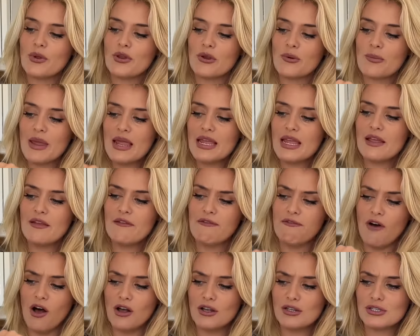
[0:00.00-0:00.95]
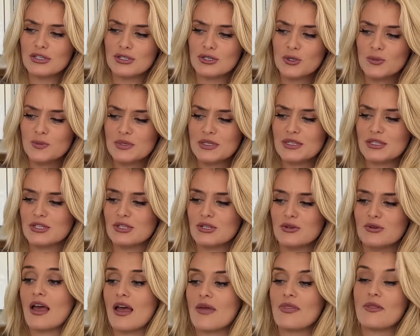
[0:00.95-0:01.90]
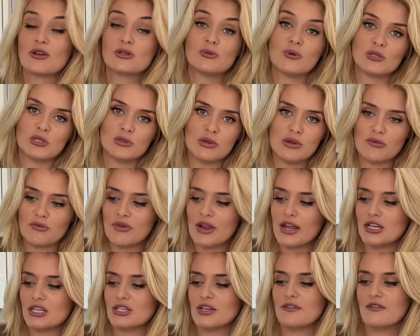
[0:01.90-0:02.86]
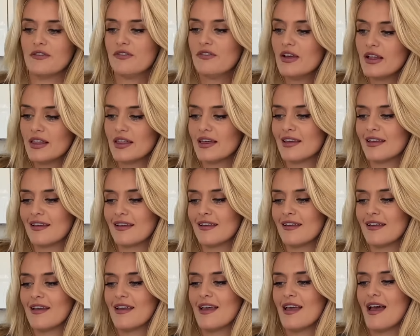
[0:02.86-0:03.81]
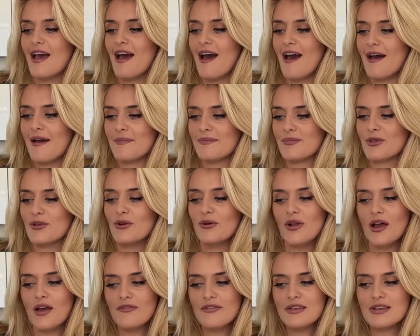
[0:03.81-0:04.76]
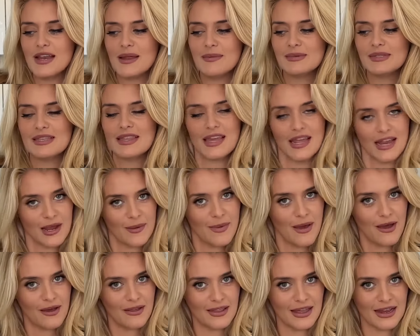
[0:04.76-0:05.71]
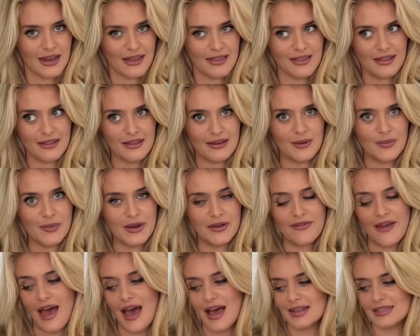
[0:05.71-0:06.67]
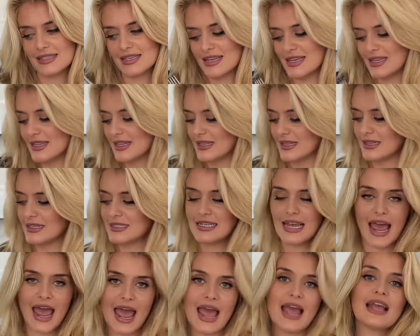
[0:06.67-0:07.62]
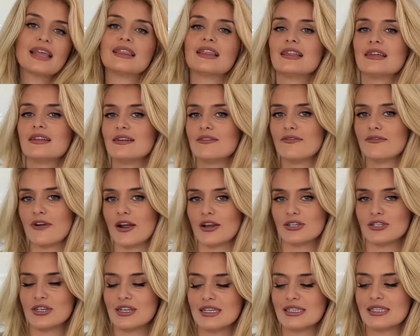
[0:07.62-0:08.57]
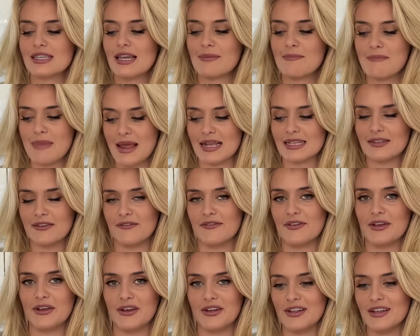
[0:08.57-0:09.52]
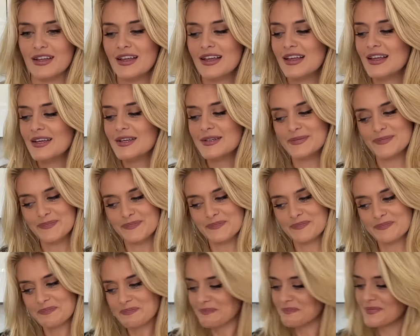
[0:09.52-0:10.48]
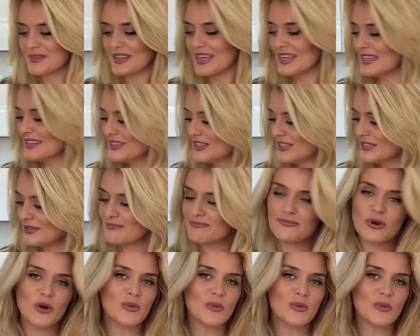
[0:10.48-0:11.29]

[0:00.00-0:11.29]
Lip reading: you're making fall soups and stews, and they're supposed to be rich and filling, you don't oftentimes think about like the little bit of acid, the little tang, the little freshness that makes it feel just more